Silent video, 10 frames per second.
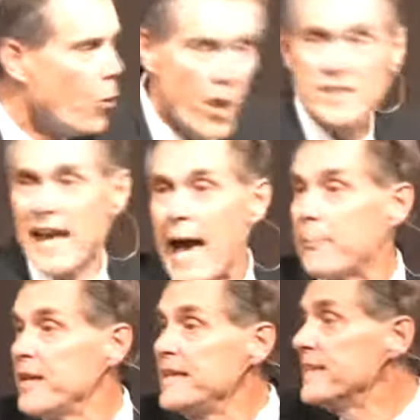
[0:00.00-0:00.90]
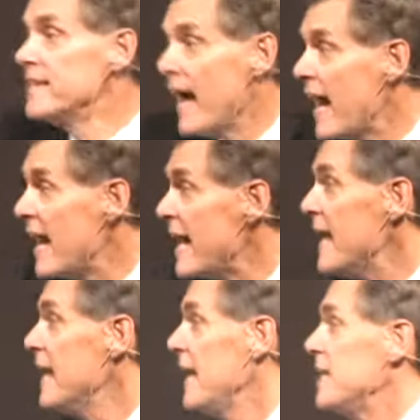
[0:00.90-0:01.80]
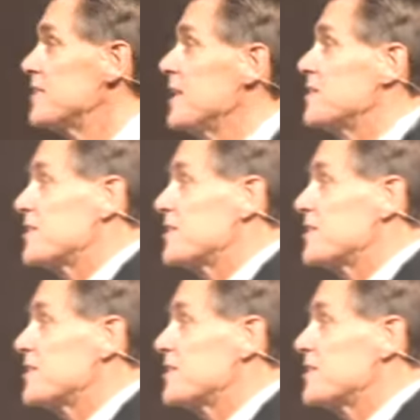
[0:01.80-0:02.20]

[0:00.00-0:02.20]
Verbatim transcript: What's happening today is that